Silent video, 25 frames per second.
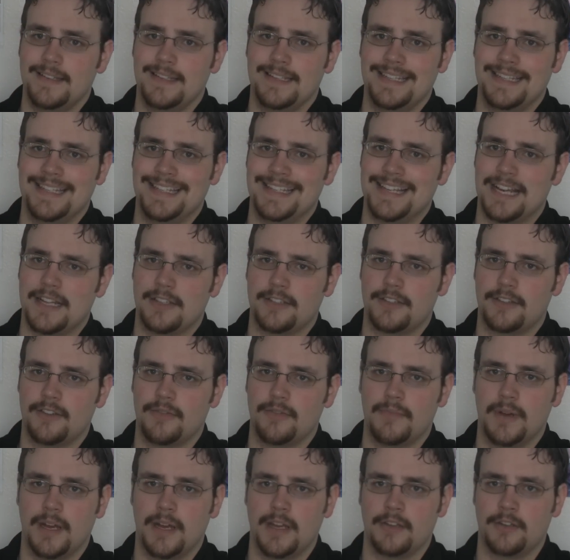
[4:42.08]
not so
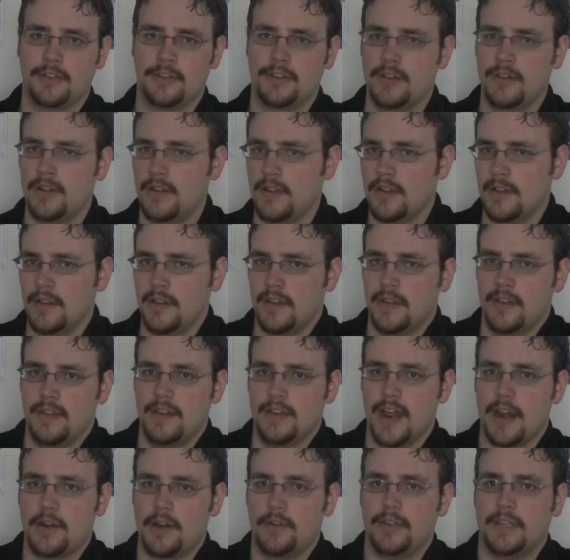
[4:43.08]
much.
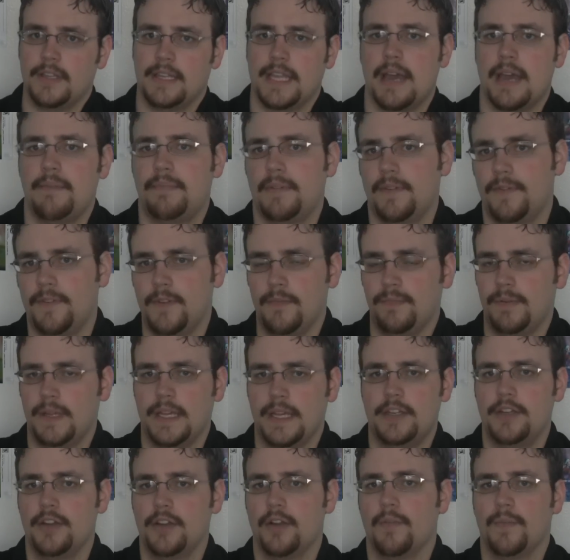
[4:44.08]
Not only that, but if you
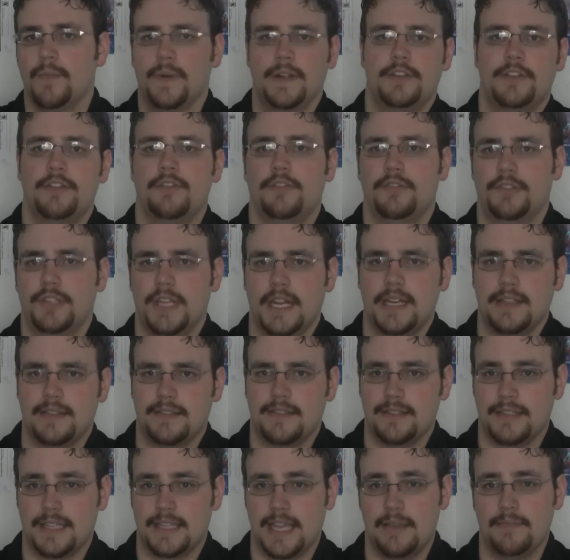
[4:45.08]
played your original
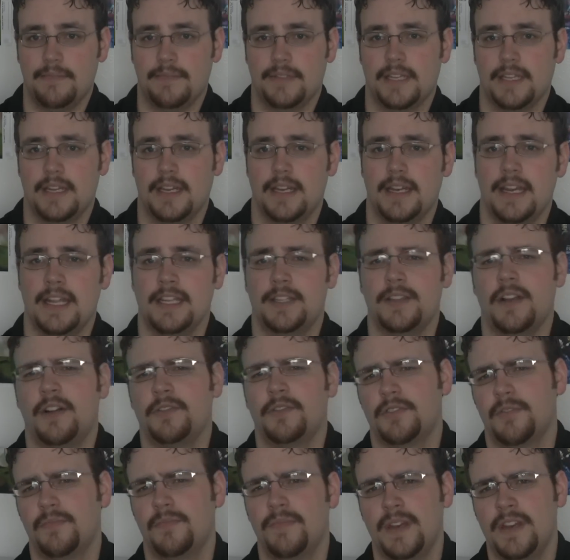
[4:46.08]
Genesis games in it, it's
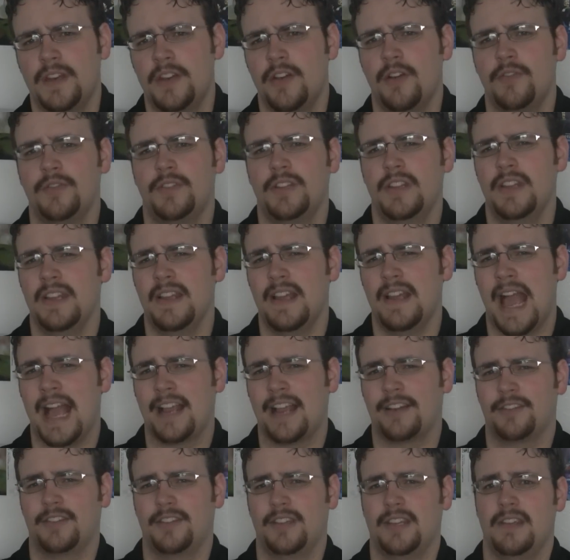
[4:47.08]
also been known to
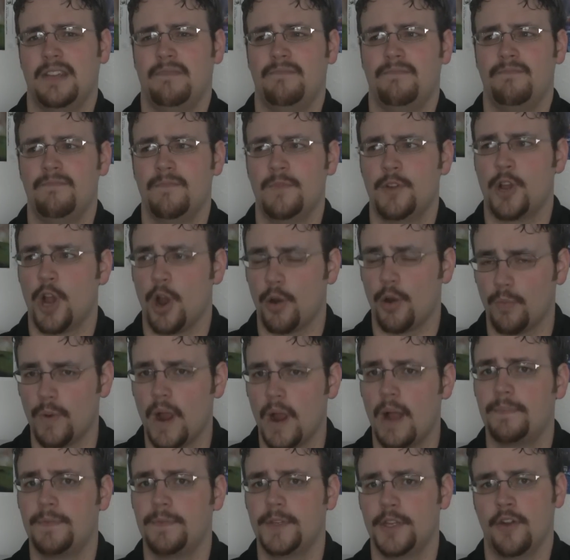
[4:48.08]
actually
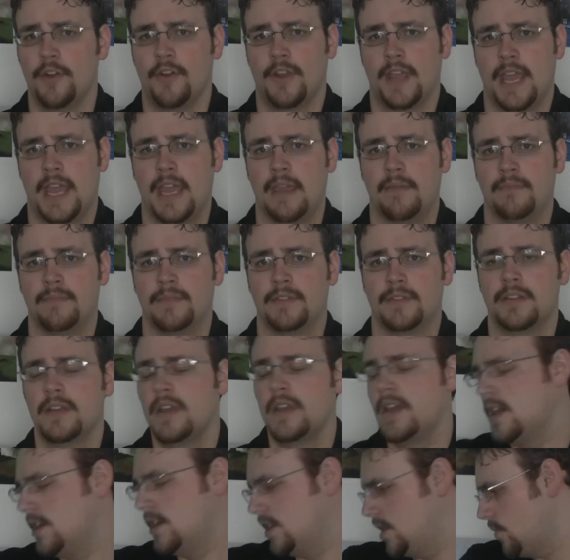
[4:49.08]
corrupt your games.
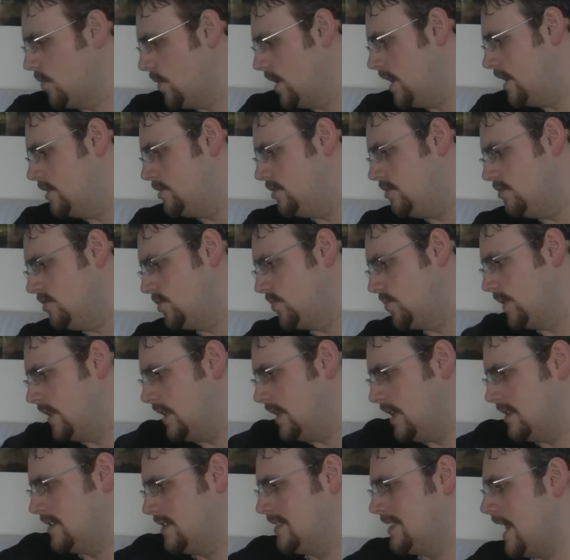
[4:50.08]
There were issues with
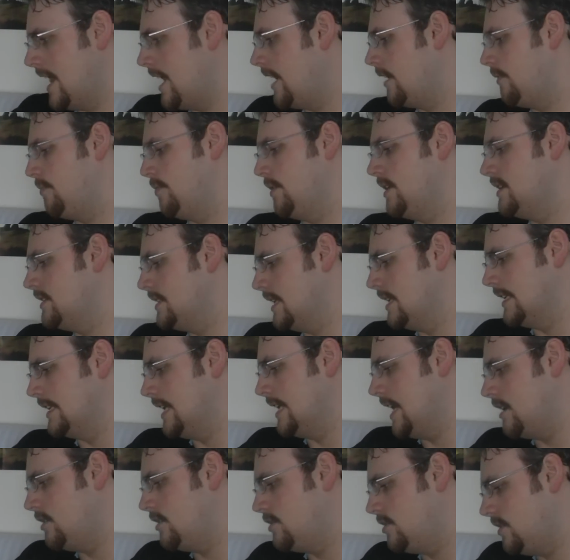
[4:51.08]
the aesthetic
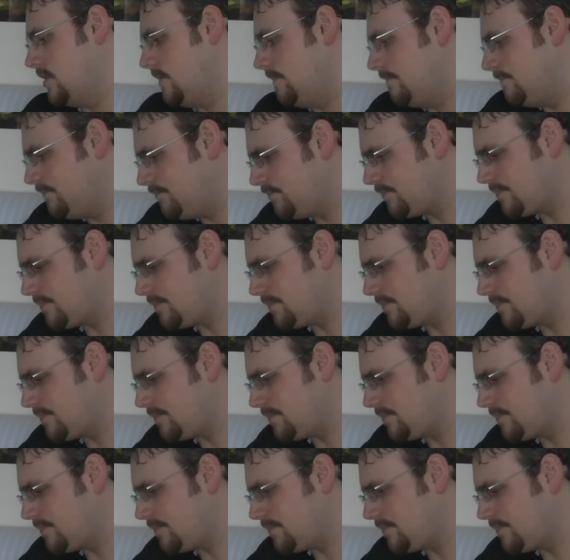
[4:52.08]
presentation